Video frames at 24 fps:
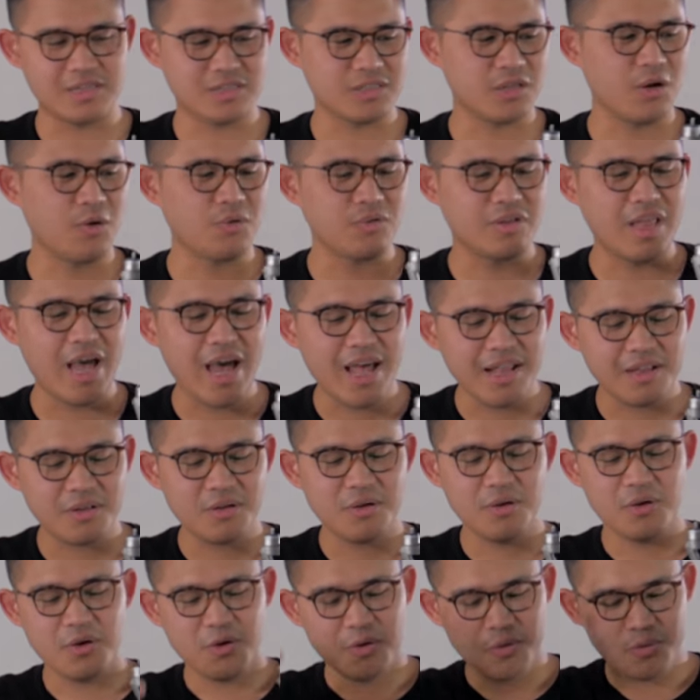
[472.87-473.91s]
So
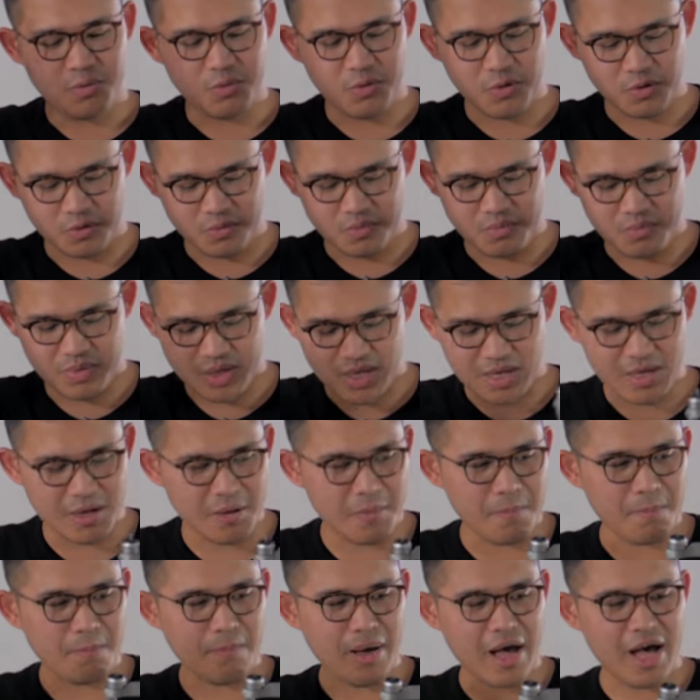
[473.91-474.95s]
that would be
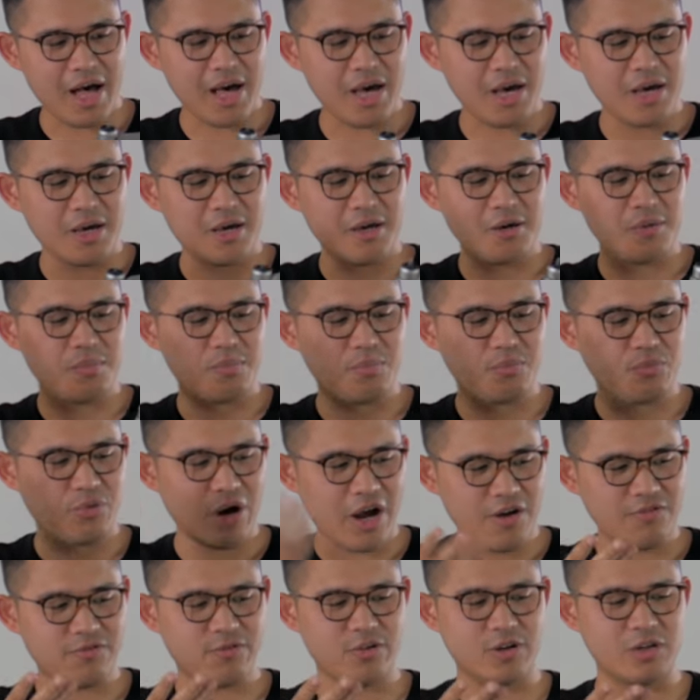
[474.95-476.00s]
my
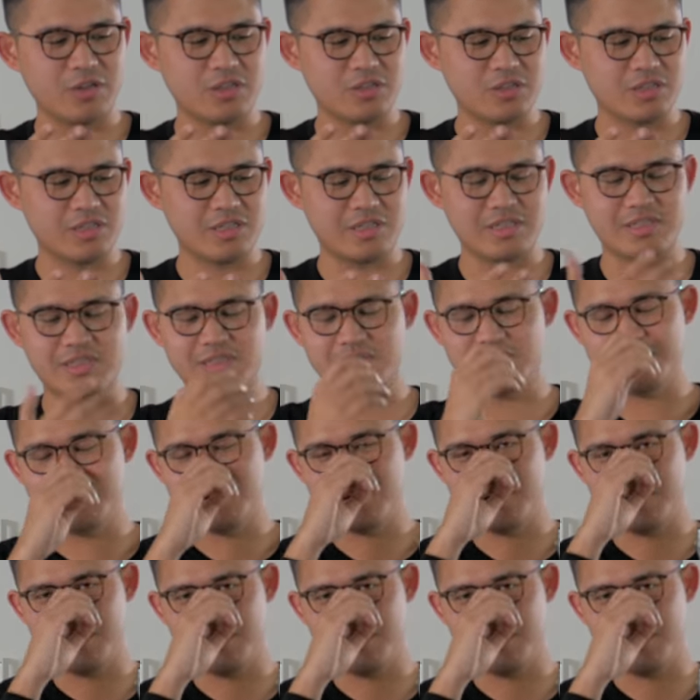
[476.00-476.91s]
preferences, you